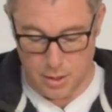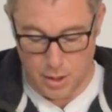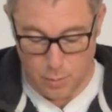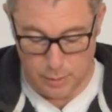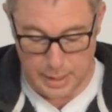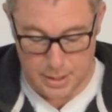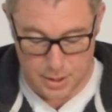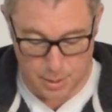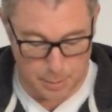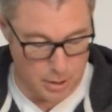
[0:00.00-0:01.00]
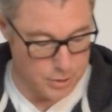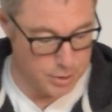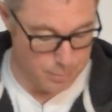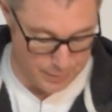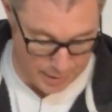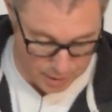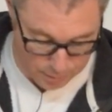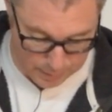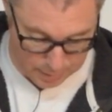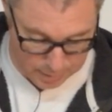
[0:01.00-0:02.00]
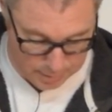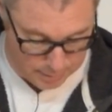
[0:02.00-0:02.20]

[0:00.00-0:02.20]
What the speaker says: You will need to supply some things as well.